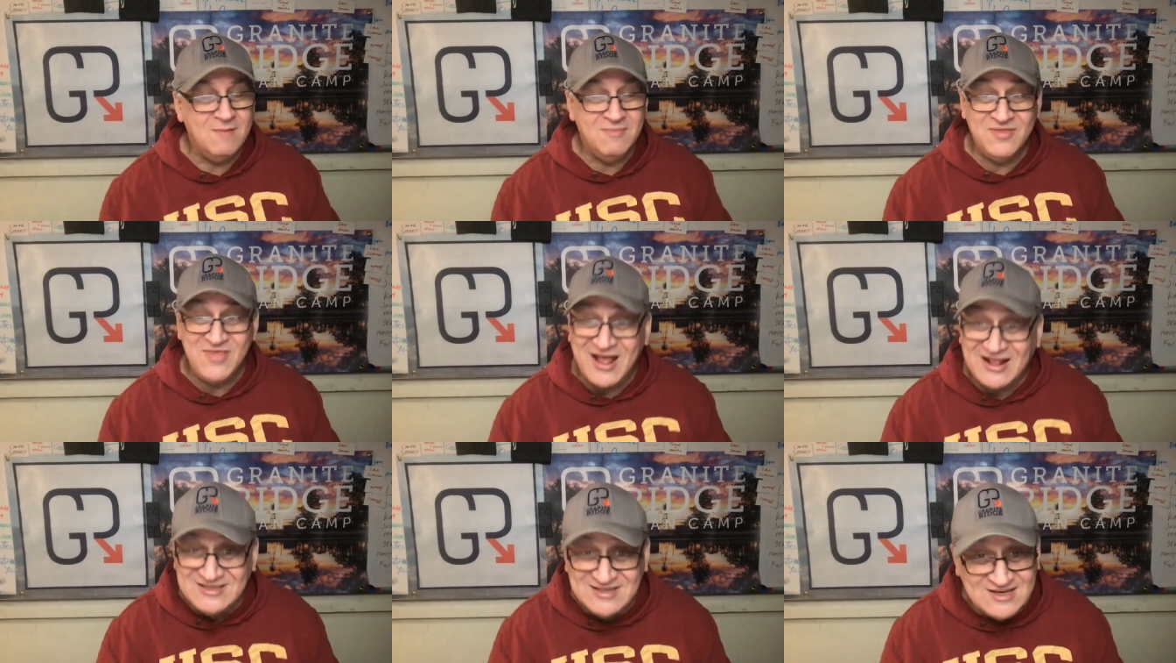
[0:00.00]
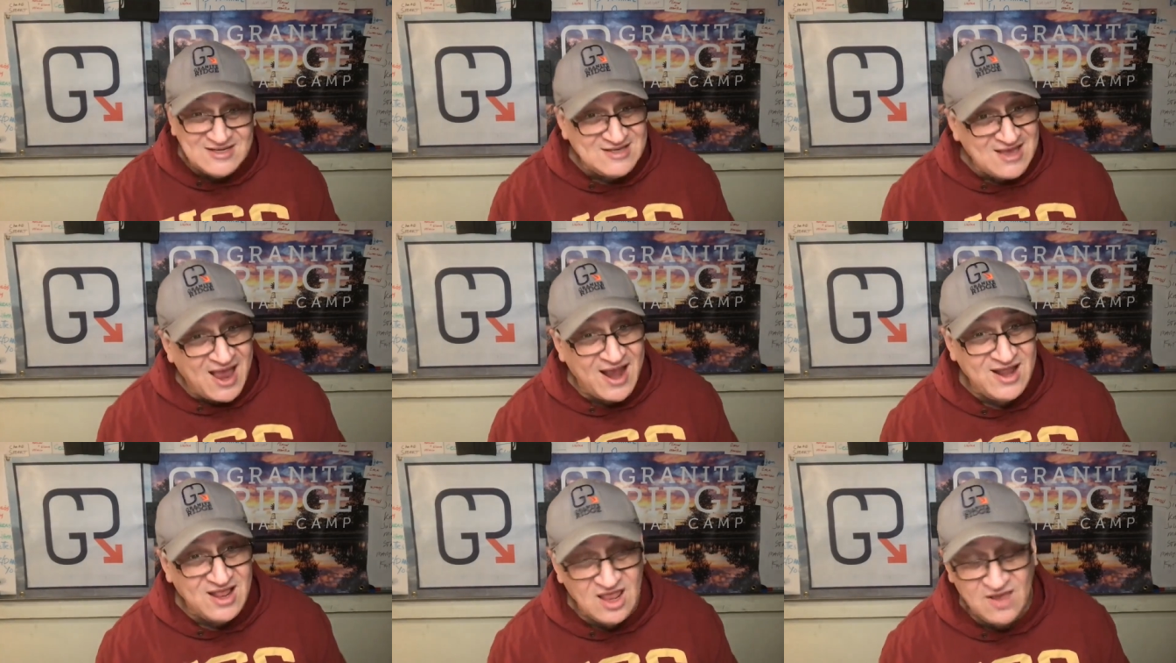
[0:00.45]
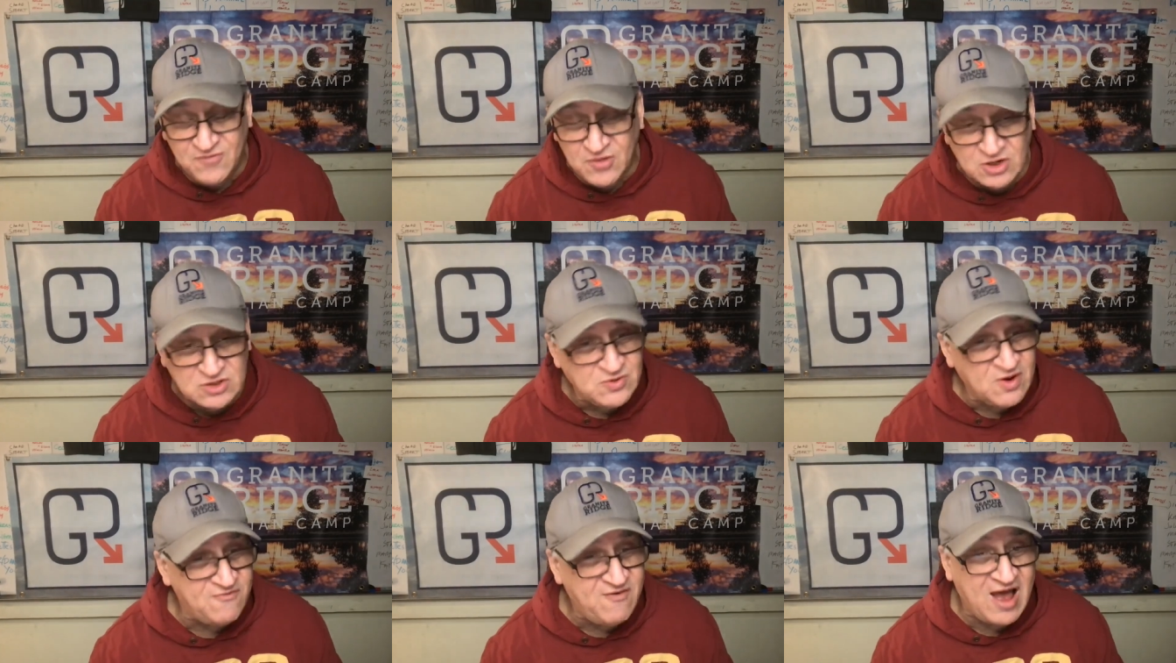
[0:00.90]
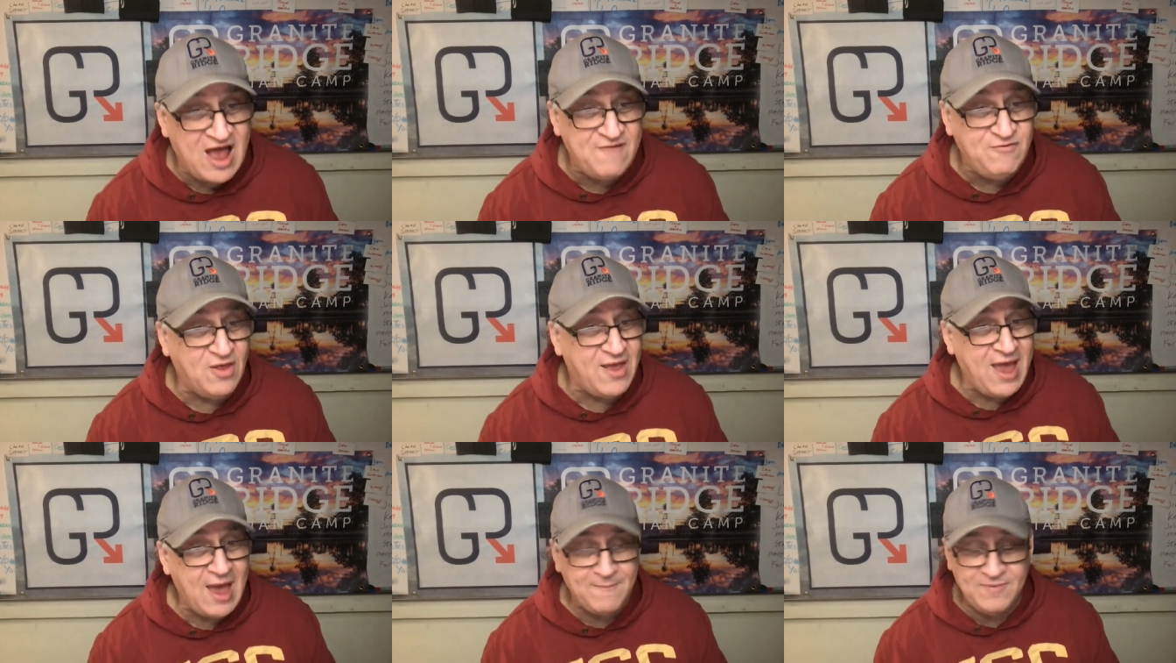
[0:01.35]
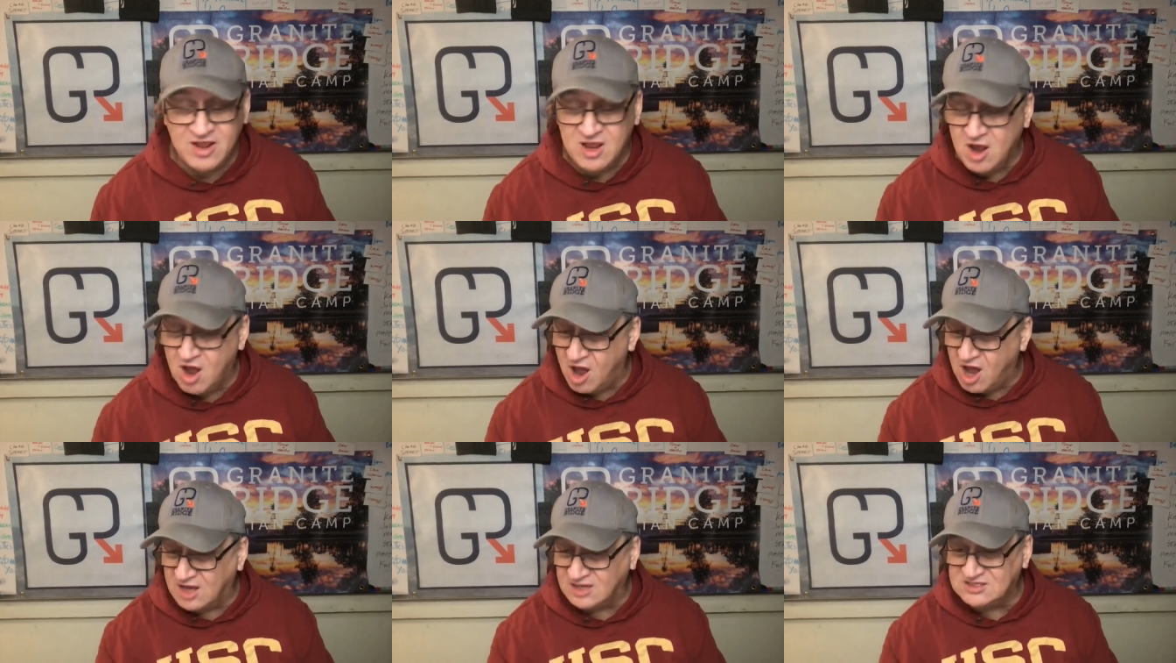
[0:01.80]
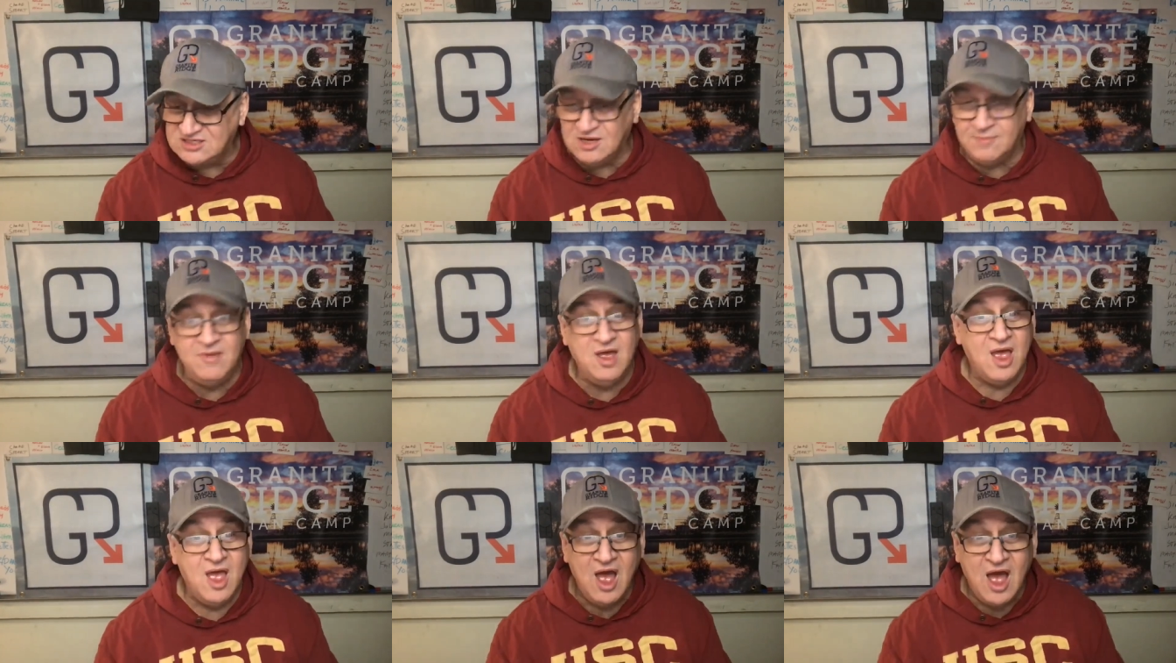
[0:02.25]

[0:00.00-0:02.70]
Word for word: But that's exciting. If there's revival happening, awesome.